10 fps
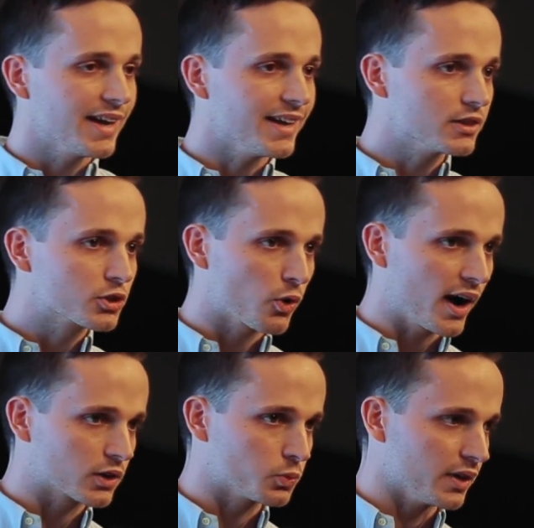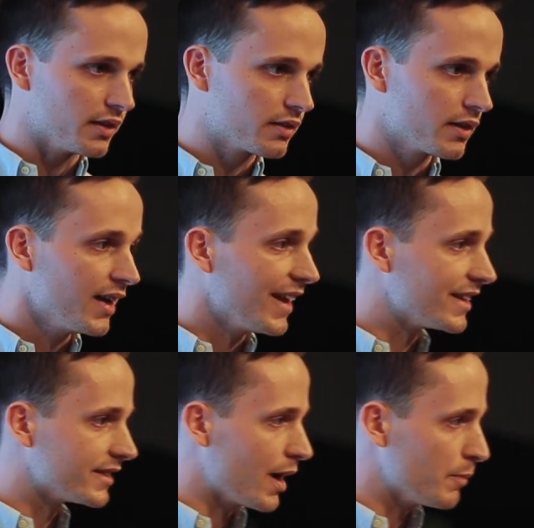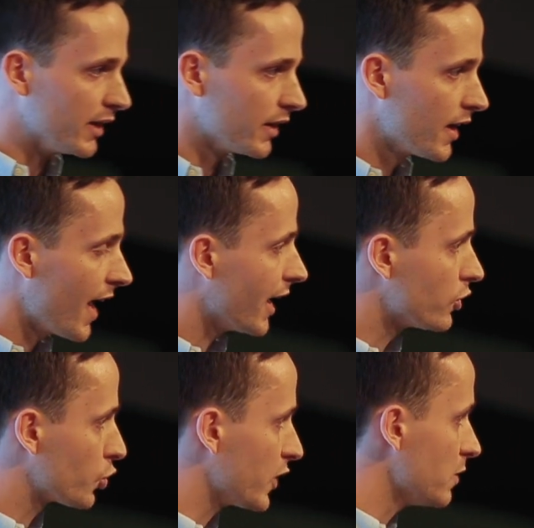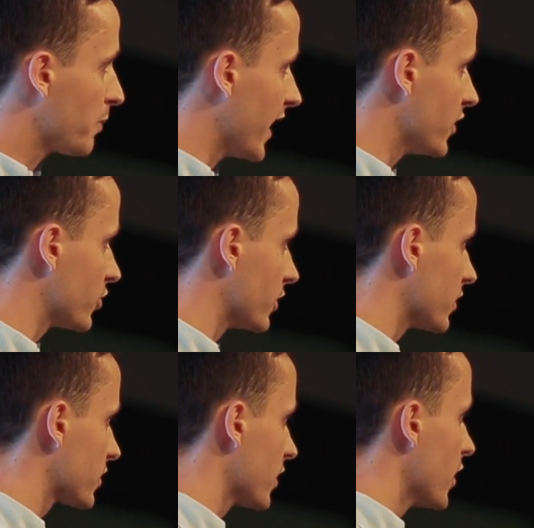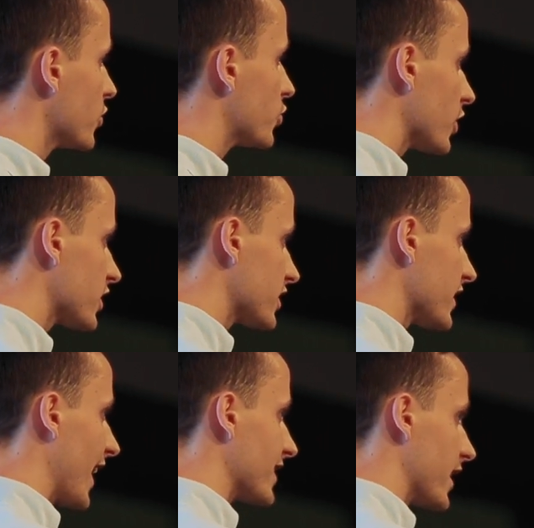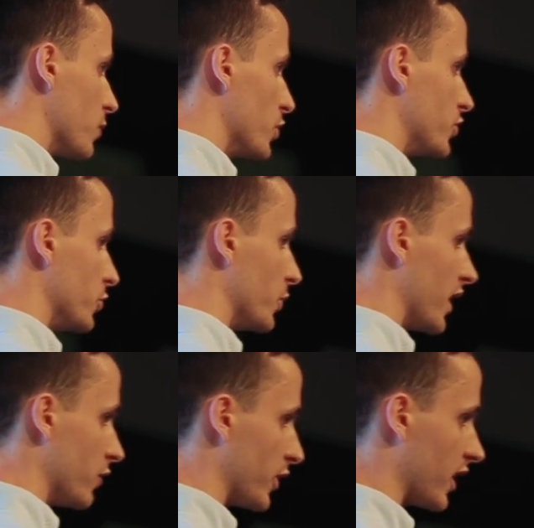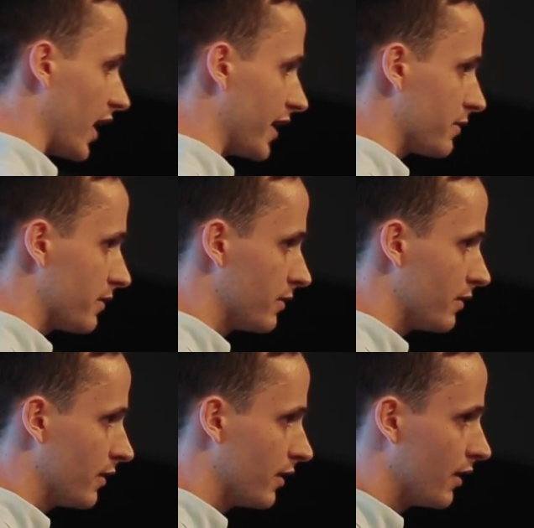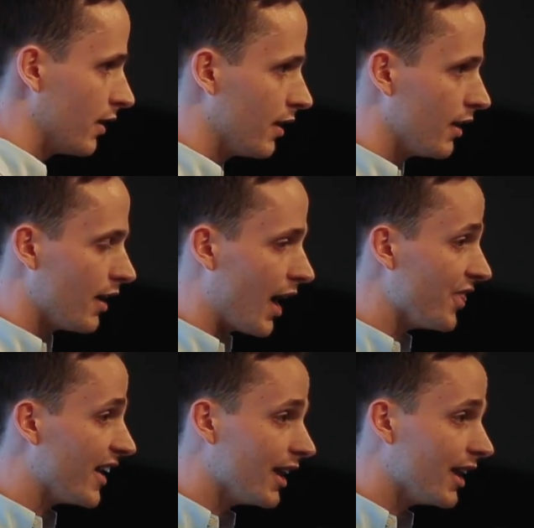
interact with, examine, and treat patients just as they would do in real life. And they